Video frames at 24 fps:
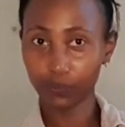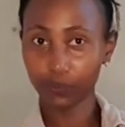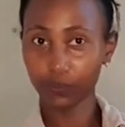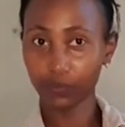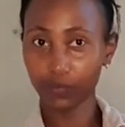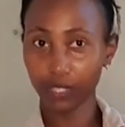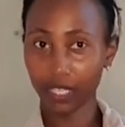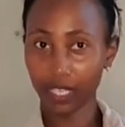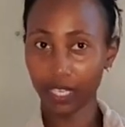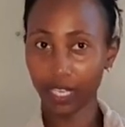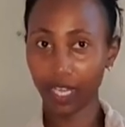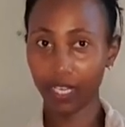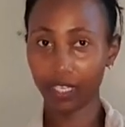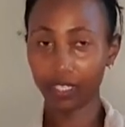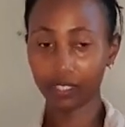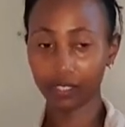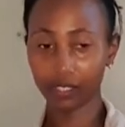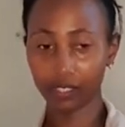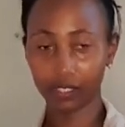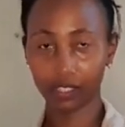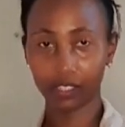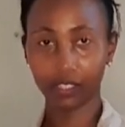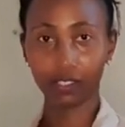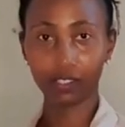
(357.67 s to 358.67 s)
Yeah,
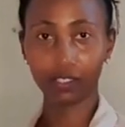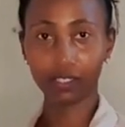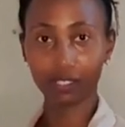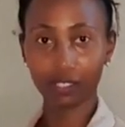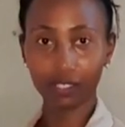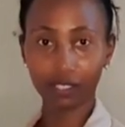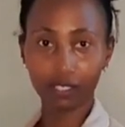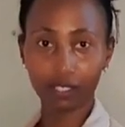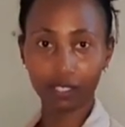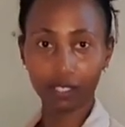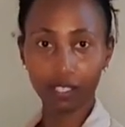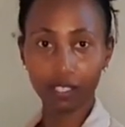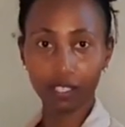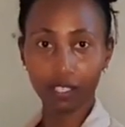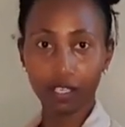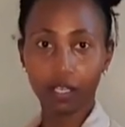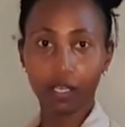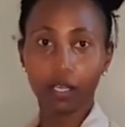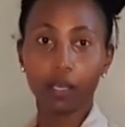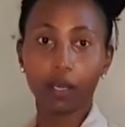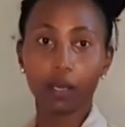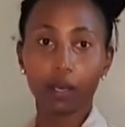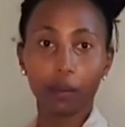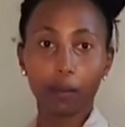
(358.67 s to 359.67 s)
so,
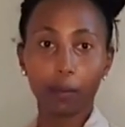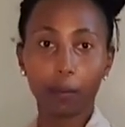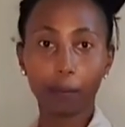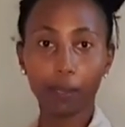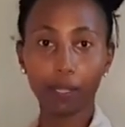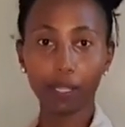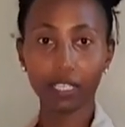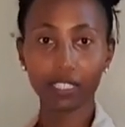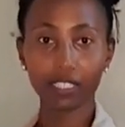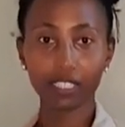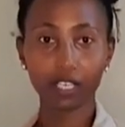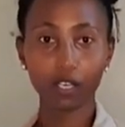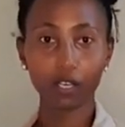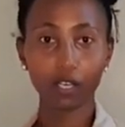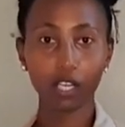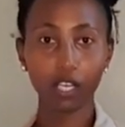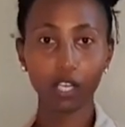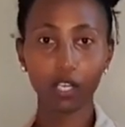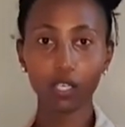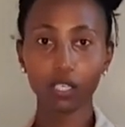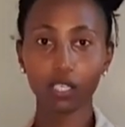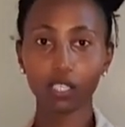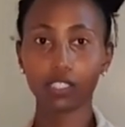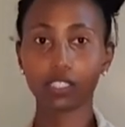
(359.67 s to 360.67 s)
but that's how it
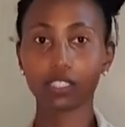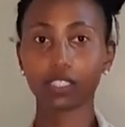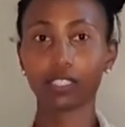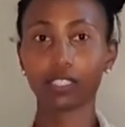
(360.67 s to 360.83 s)
looks.